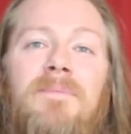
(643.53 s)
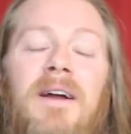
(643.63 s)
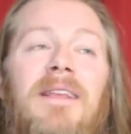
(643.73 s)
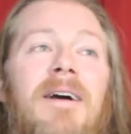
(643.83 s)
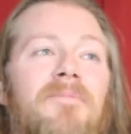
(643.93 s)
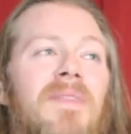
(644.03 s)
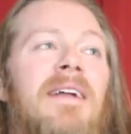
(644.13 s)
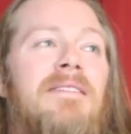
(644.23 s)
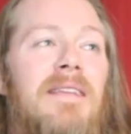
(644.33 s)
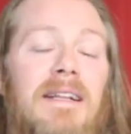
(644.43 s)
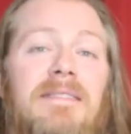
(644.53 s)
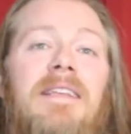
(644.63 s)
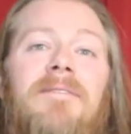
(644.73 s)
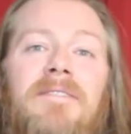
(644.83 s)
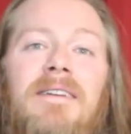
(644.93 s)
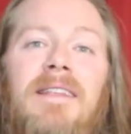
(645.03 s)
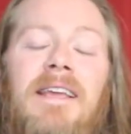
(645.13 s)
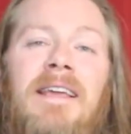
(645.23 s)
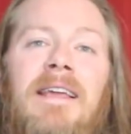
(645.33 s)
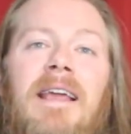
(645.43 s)
but it's
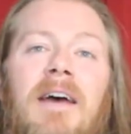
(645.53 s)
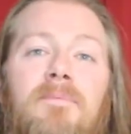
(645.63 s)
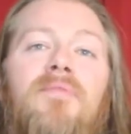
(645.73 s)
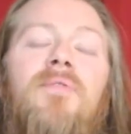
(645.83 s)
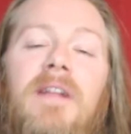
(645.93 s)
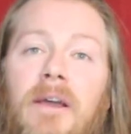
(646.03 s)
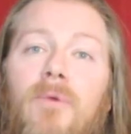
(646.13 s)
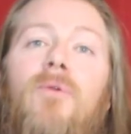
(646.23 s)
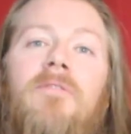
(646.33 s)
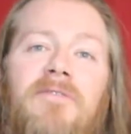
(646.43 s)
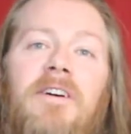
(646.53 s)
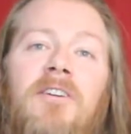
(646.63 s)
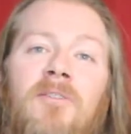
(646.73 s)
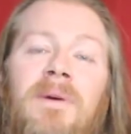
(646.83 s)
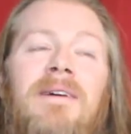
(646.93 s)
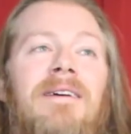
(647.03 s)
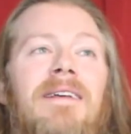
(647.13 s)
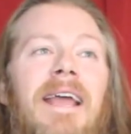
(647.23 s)
definitely a pretty cool film.